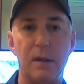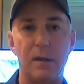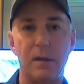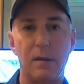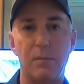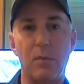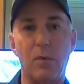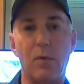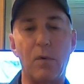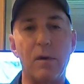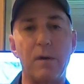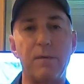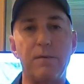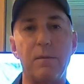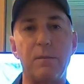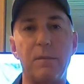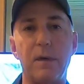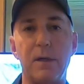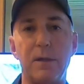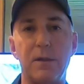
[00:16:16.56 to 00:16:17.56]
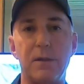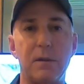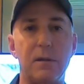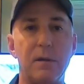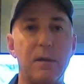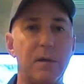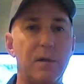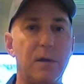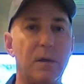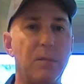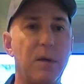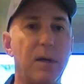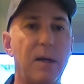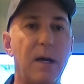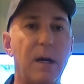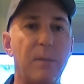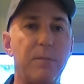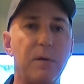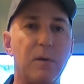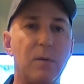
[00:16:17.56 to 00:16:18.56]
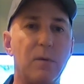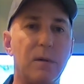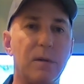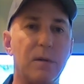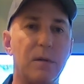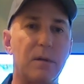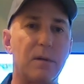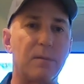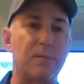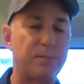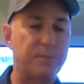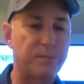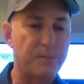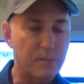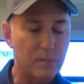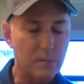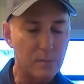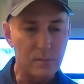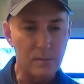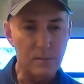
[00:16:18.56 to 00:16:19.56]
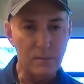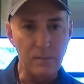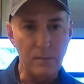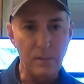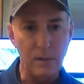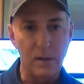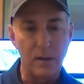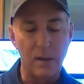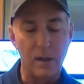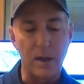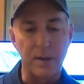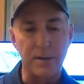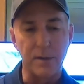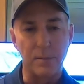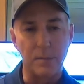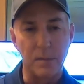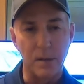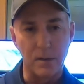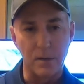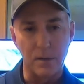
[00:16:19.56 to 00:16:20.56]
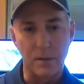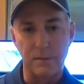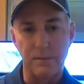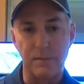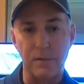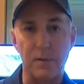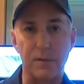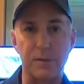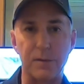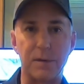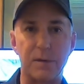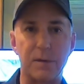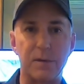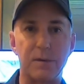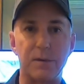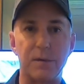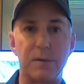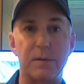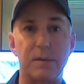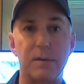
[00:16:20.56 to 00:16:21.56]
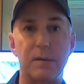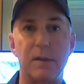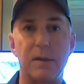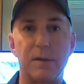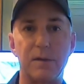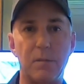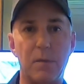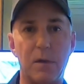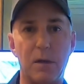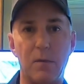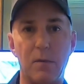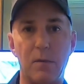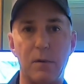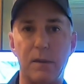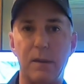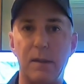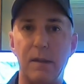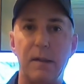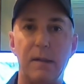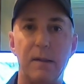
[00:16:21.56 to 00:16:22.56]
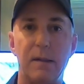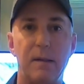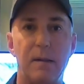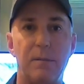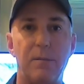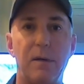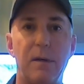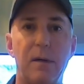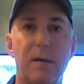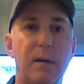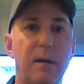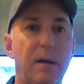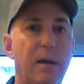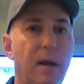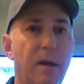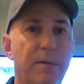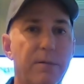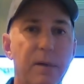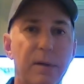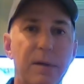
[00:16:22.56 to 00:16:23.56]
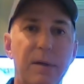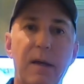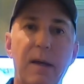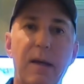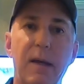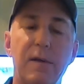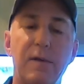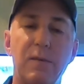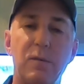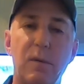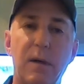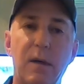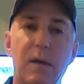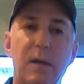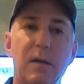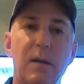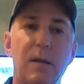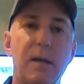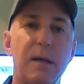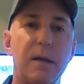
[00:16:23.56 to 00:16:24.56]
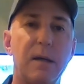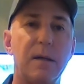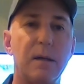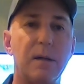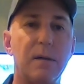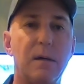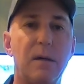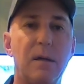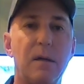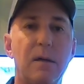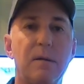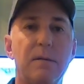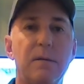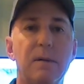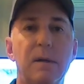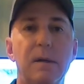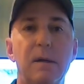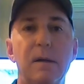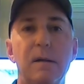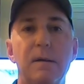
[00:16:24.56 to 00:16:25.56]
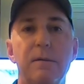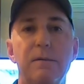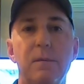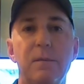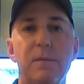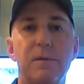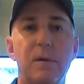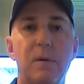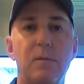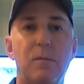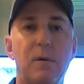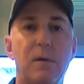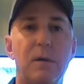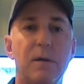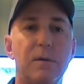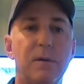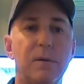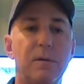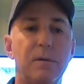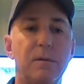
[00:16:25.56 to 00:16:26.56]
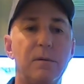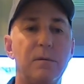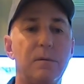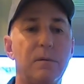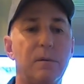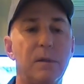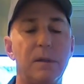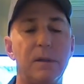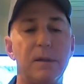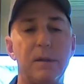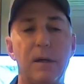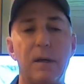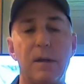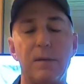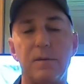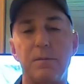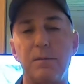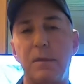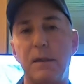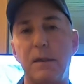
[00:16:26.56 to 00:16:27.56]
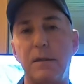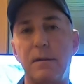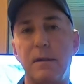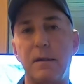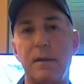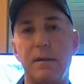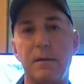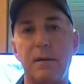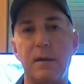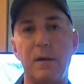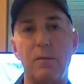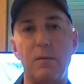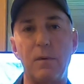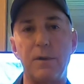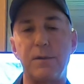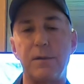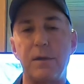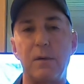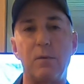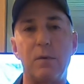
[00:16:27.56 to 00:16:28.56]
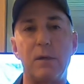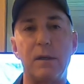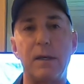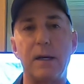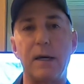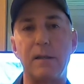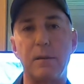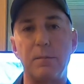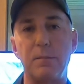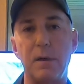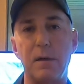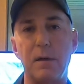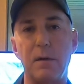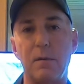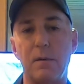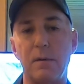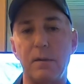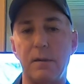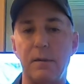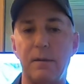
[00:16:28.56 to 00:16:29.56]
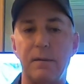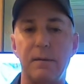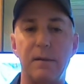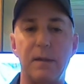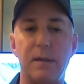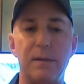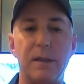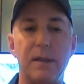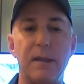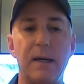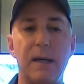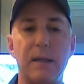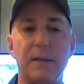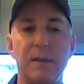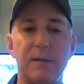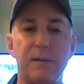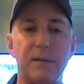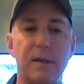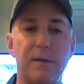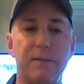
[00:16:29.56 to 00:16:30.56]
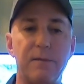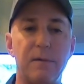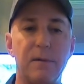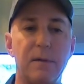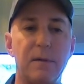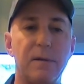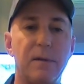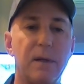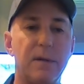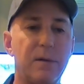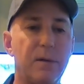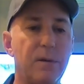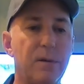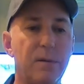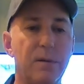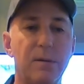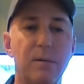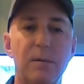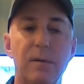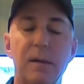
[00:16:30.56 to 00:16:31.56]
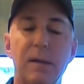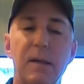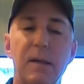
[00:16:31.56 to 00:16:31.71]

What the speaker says: more information, and you'll be happier with it on your boat versus a small one. But every day as well, I get a call from someone who tells me that they wish they would have got the bigger one, that they got the 7 and they knew